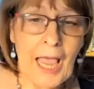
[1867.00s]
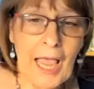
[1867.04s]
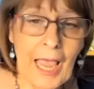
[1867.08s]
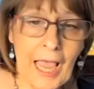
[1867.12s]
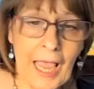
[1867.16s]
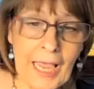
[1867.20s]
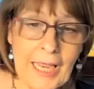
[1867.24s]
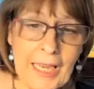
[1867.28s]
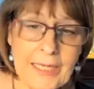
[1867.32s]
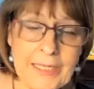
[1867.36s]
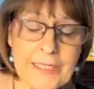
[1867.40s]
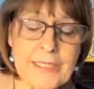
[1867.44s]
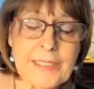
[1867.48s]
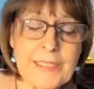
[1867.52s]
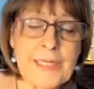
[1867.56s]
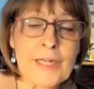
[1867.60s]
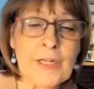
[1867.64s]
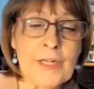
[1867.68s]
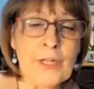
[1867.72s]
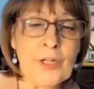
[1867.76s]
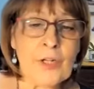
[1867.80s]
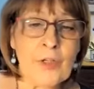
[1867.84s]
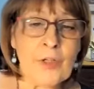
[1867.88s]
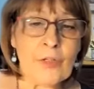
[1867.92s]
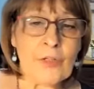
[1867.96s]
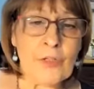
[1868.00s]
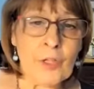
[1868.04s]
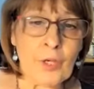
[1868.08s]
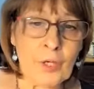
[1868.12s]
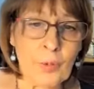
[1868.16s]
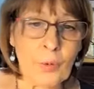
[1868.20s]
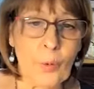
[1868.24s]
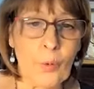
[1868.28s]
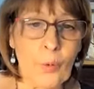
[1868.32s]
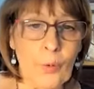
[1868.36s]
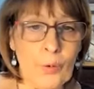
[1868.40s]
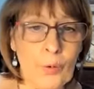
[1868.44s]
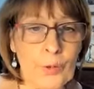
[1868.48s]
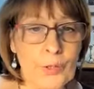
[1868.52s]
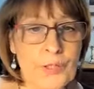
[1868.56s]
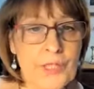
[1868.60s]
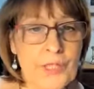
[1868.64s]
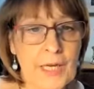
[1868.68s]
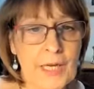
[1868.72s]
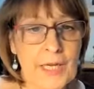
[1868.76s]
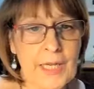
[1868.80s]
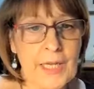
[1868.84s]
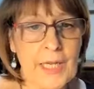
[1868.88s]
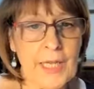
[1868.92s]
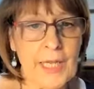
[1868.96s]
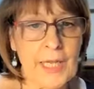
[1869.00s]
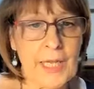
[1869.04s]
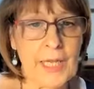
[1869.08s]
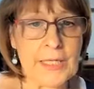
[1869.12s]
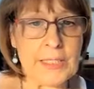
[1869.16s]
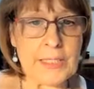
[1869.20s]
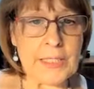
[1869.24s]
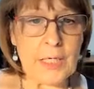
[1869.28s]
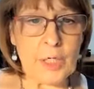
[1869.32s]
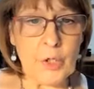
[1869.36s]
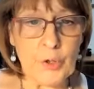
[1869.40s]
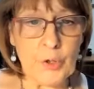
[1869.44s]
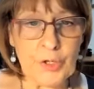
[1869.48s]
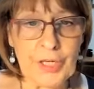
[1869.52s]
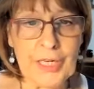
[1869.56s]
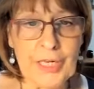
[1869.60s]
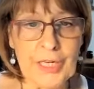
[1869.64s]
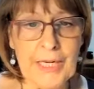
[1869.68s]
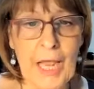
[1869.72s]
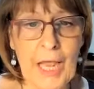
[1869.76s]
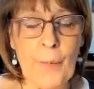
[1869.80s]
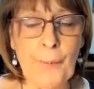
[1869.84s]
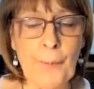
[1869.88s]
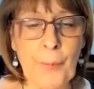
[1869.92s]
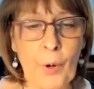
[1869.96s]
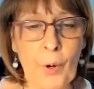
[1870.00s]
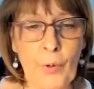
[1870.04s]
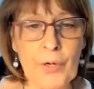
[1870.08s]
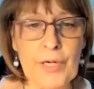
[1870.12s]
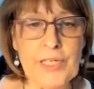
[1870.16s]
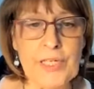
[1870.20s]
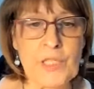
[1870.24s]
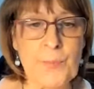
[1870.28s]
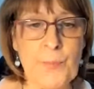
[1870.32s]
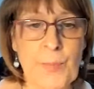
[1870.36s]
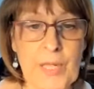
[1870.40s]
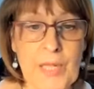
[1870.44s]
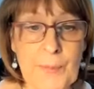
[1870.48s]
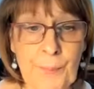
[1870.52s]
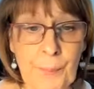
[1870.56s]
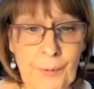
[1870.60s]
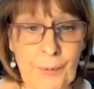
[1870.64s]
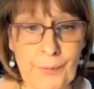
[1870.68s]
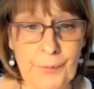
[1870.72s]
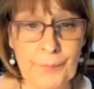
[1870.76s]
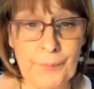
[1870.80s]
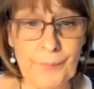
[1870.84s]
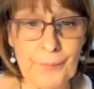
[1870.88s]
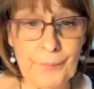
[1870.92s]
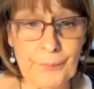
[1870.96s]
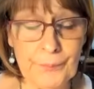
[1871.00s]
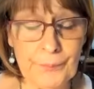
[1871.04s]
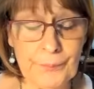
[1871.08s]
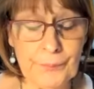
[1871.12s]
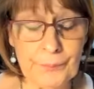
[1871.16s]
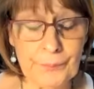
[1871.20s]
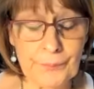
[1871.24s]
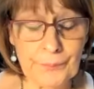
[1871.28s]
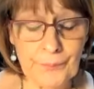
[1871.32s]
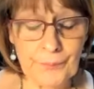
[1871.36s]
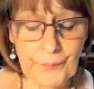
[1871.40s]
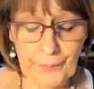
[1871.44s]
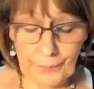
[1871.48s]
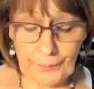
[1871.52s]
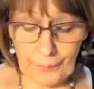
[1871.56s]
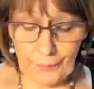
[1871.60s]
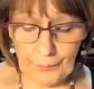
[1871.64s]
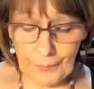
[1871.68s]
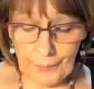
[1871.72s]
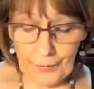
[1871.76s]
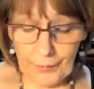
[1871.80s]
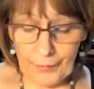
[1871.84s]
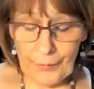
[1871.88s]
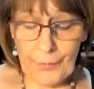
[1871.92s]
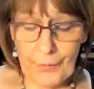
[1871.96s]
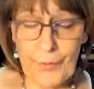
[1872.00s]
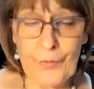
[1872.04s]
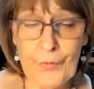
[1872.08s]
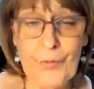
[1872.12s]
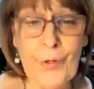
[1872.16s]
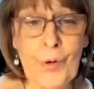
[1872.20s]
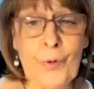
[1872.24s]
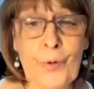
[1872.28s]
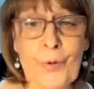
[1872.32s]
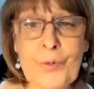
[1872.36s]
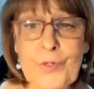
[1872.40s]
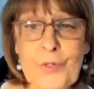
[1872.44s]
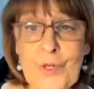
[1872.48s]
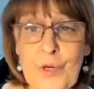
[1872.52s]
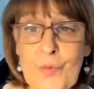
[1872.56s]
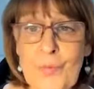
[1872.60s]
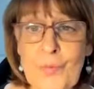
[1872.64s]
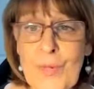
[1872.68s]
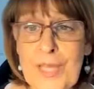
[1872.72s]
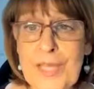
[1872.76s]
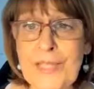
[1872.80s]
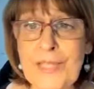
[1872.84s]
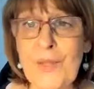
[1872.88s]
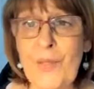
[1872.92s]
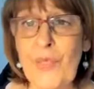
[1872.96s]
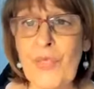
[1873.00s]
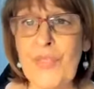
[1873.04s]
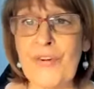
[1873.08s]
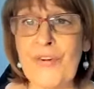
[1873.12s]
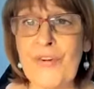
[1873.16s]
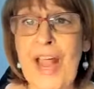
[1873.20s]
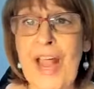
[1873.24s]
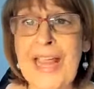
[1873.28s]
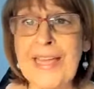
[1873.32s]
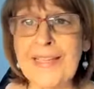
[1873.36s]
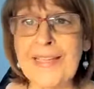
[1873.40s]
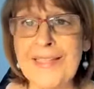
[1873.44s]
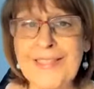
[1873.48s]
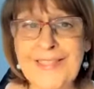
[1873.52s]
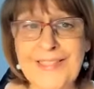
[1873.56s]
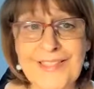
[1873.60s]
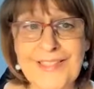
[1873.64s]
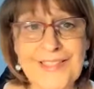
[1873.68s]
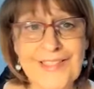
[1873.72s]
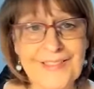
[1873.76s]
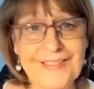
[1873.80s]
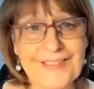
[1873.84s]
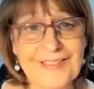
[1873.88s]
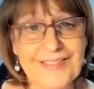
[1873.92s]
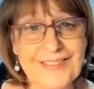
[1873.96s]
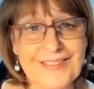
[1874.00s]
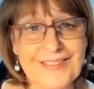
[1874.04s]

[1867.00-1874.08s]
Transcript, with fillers: as the Lord is looking upon his people, those whom he's threatened